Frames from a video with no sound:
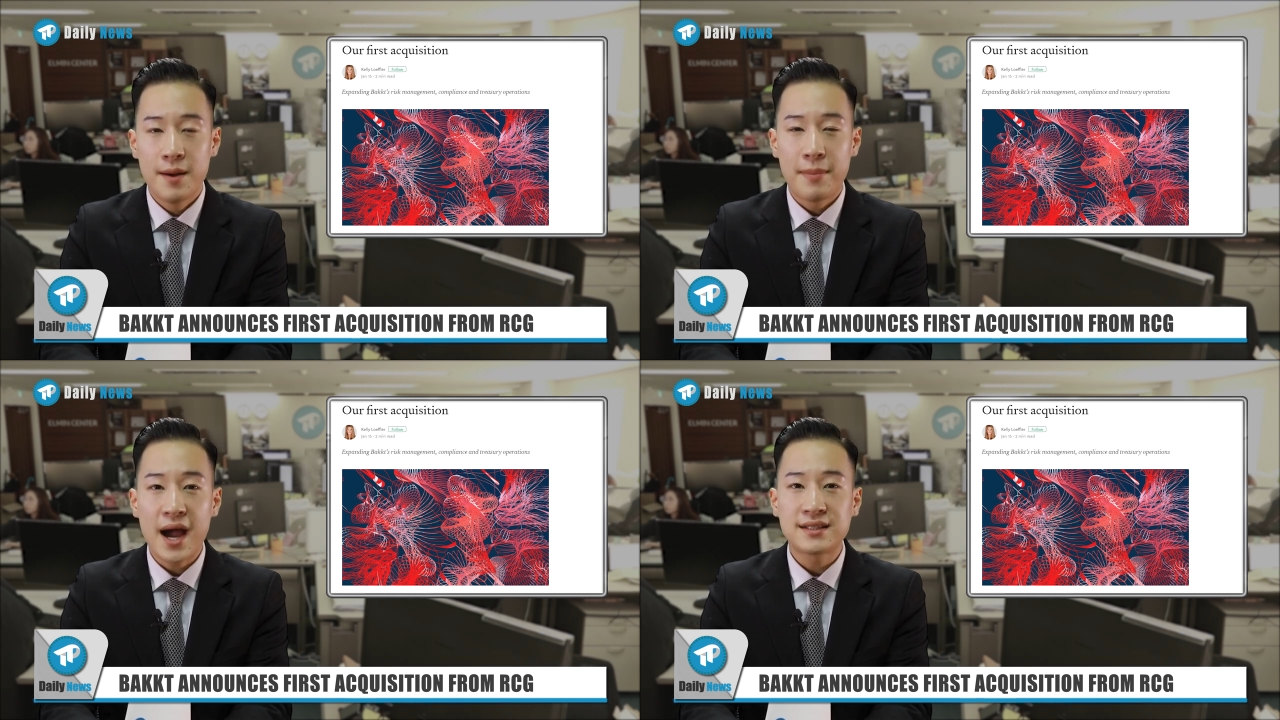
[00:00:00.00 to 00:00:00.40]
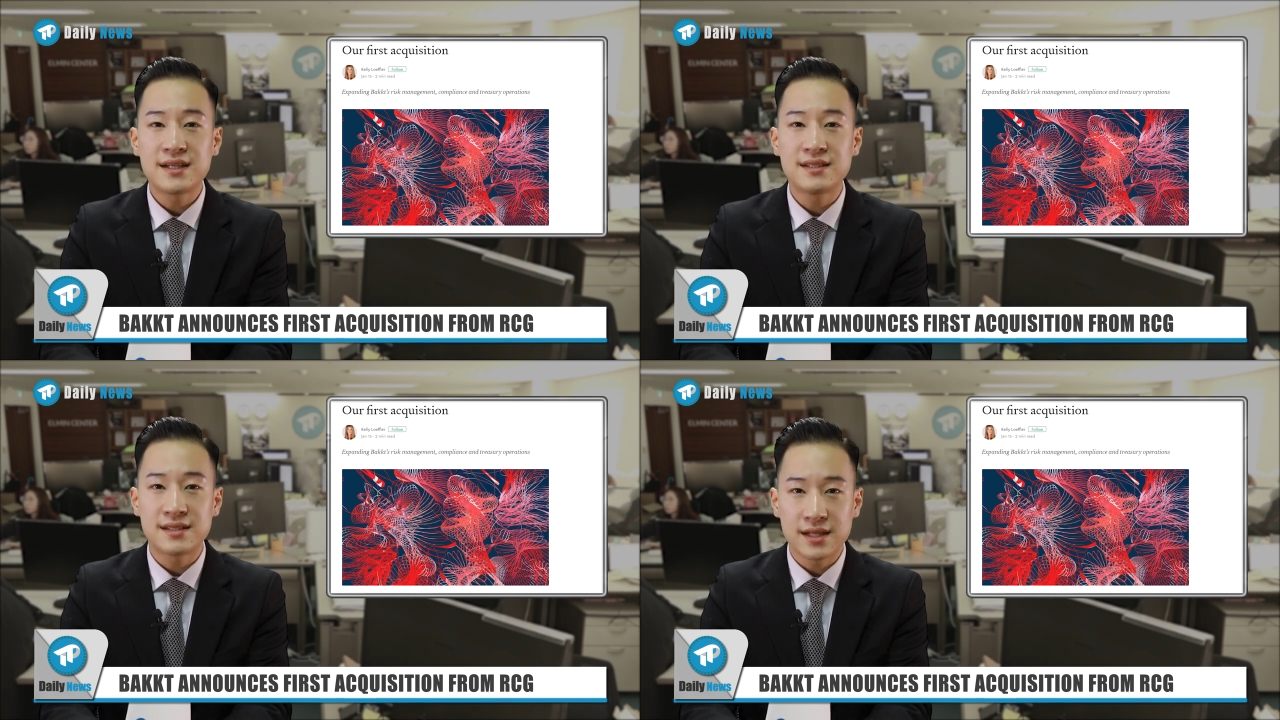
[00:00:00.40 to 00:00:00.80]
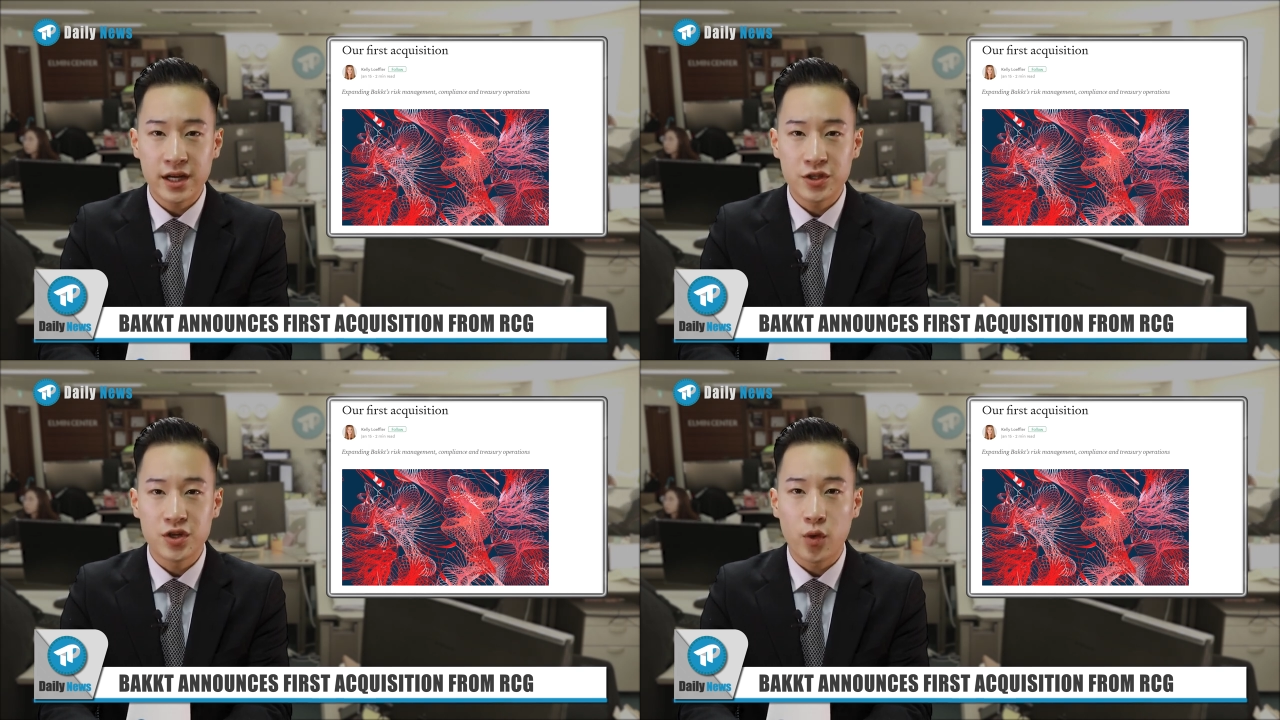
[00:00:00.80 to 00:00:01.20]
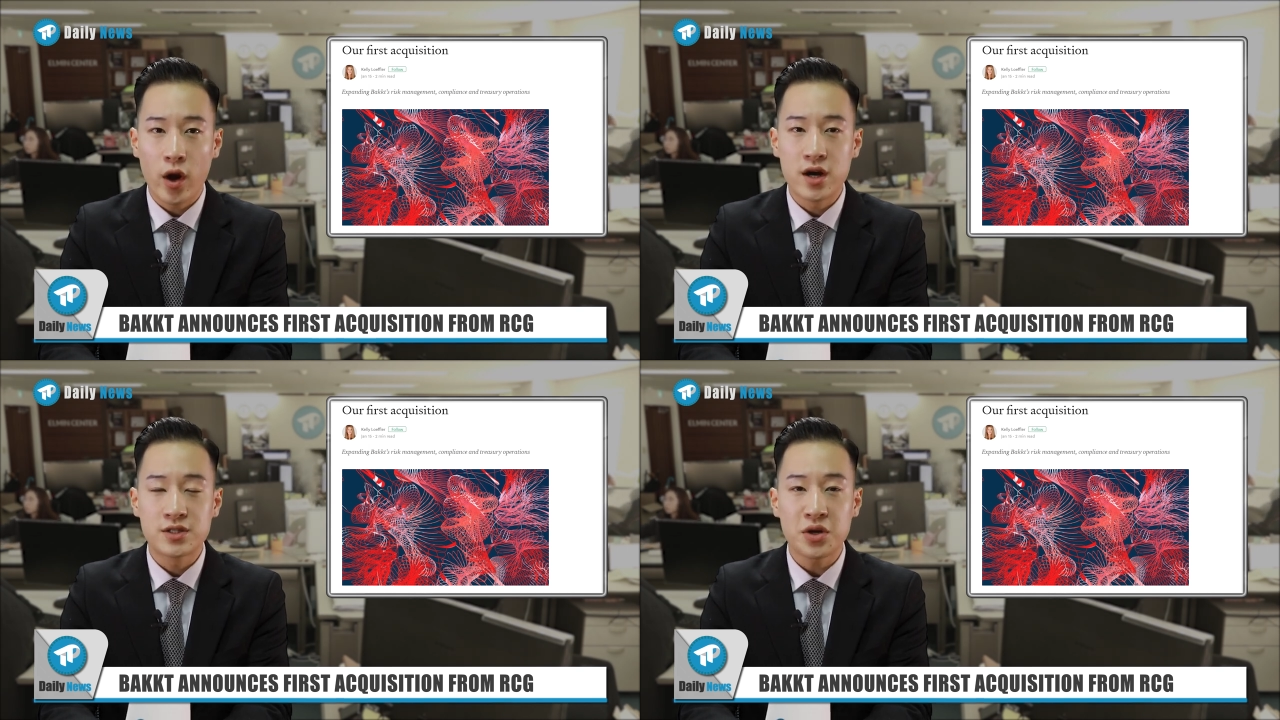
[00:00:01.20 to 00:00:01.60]
BAKKT has decided to
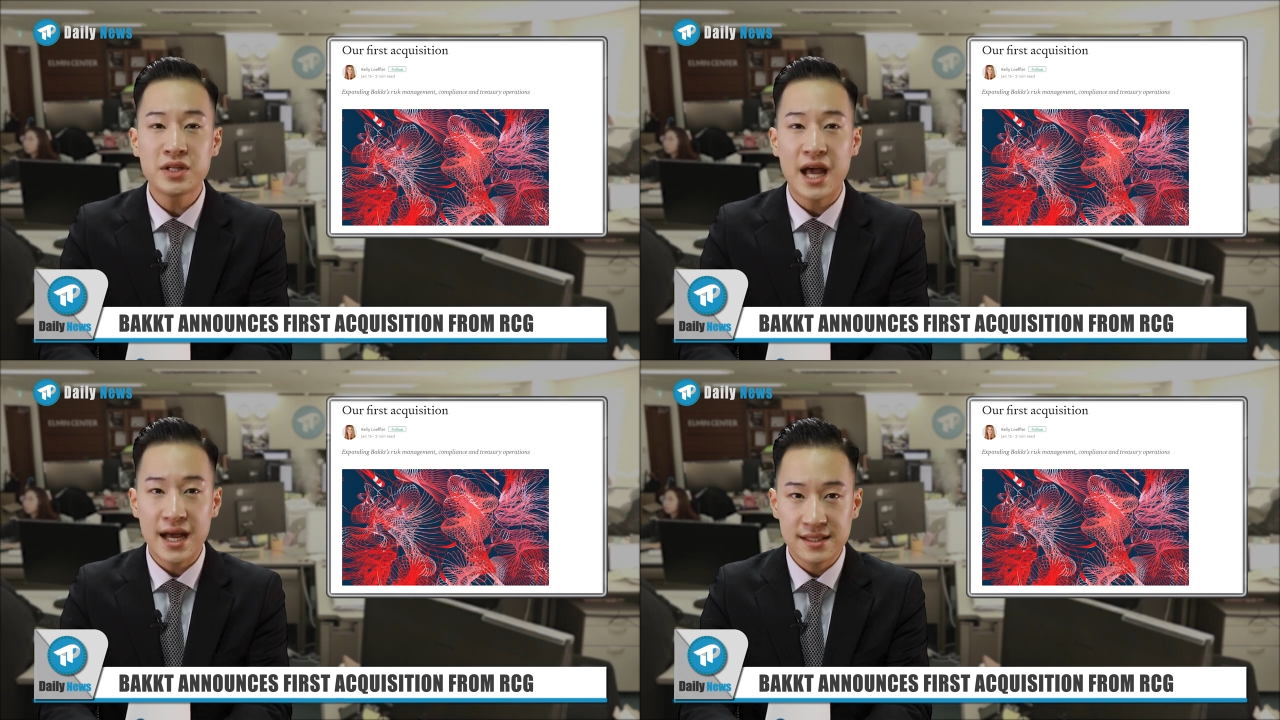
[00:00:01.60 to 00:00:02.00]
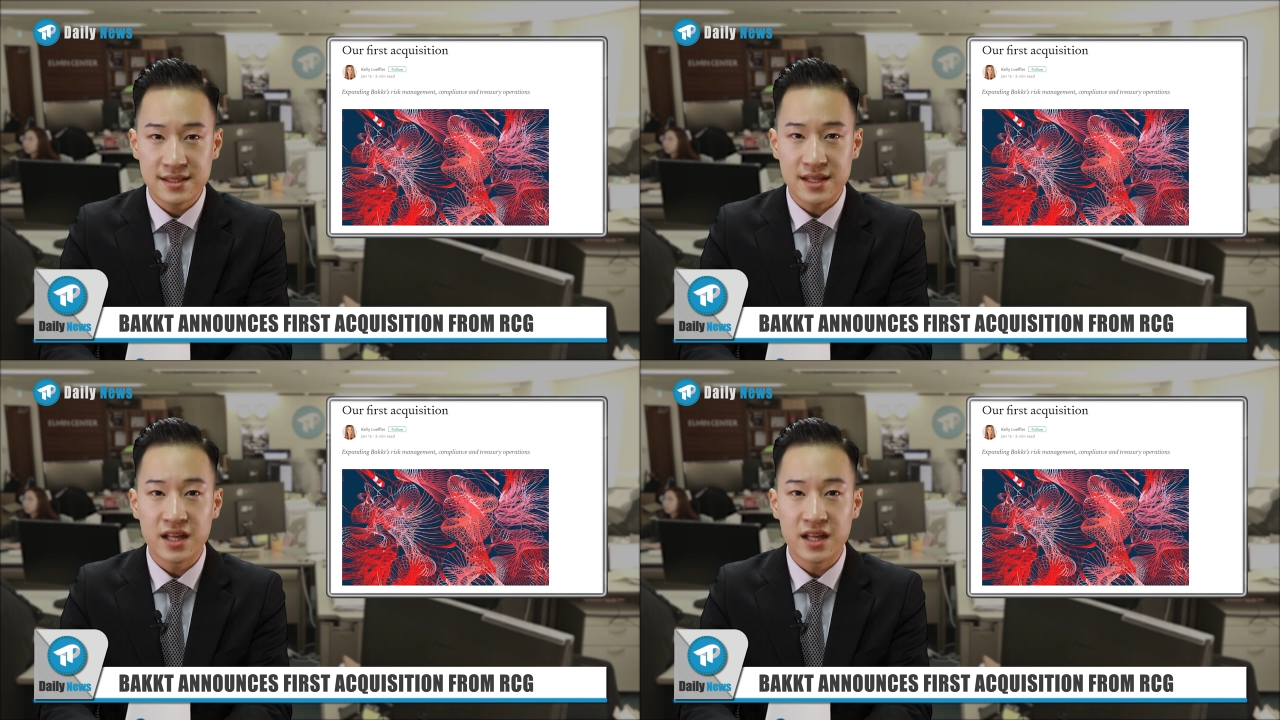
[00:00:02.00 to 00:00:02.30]
acquire certain assets